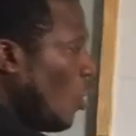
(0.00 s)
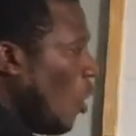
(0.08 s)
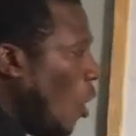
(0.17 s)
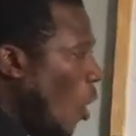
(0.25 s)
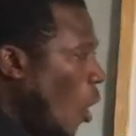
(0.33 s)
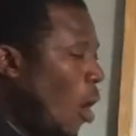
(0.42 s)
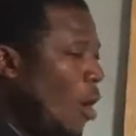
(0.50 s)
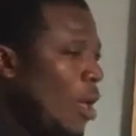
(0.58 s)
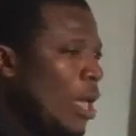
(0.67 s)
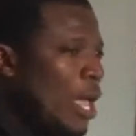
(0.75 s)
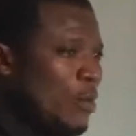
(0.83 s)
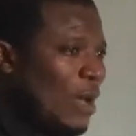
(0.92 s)
or
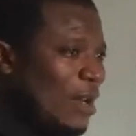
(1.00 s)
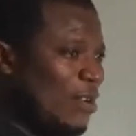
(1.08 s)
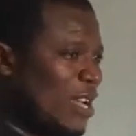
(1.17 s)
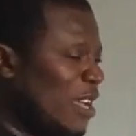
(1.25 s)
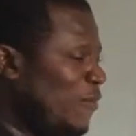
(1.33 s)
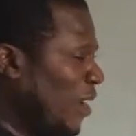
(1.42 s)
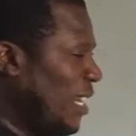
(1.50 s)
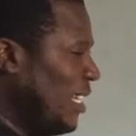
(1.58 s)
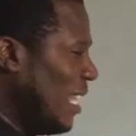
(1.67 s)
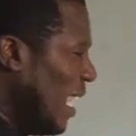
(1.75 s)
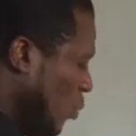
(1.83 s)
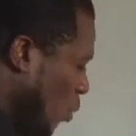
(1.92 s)
we are looking for
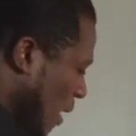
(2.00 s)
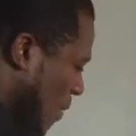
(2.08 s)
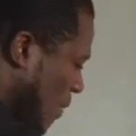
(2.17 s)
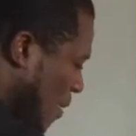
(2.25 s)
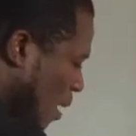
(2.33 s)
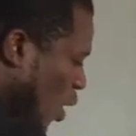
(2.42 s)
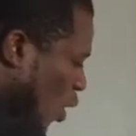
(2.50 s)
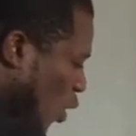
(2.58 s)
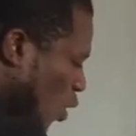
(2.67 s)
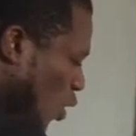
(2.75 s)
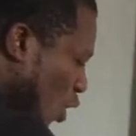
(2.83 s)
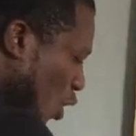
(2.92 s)
leaders with
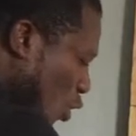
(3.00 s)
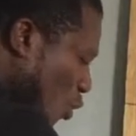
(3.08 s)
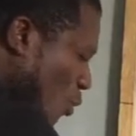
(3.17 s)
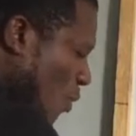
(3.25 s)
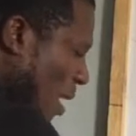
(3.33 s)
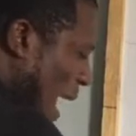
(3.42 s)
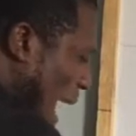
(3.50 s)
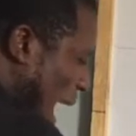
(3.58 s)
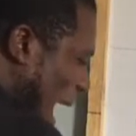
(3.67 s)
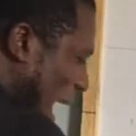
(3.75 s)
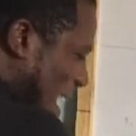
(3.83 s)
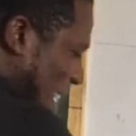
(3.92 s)
new
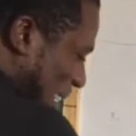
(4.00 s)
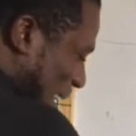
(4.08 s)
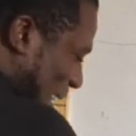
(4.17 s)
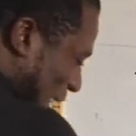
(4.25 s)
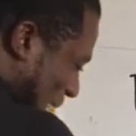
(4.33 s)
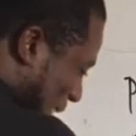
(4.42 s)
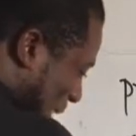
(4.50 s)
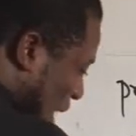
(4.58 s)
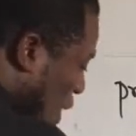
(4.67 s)
ideas.